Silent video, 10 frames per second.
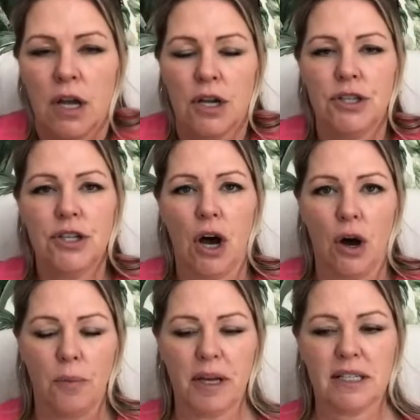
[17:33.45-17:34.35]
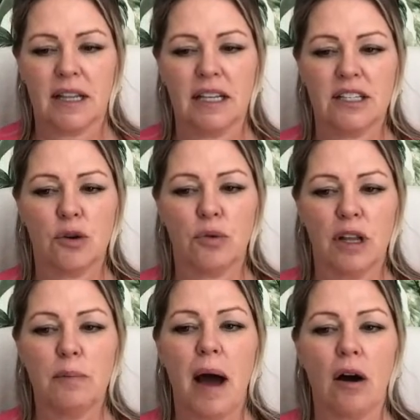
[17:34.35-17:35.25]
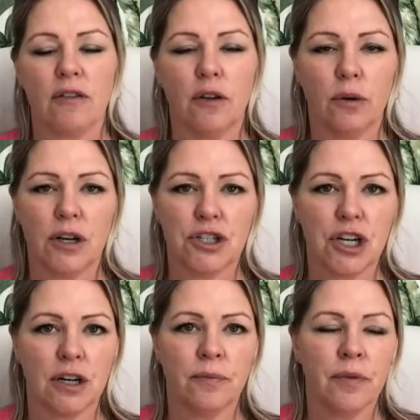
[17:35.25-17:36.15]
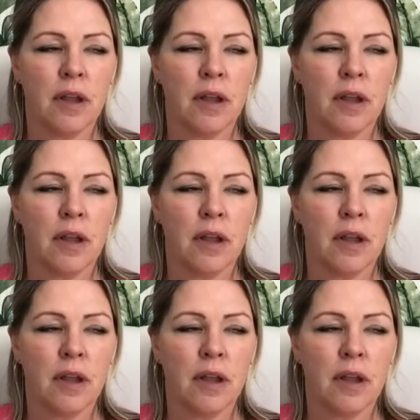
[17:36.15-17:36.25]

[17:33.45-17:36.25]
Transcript: So, because I think it's a really powerful question.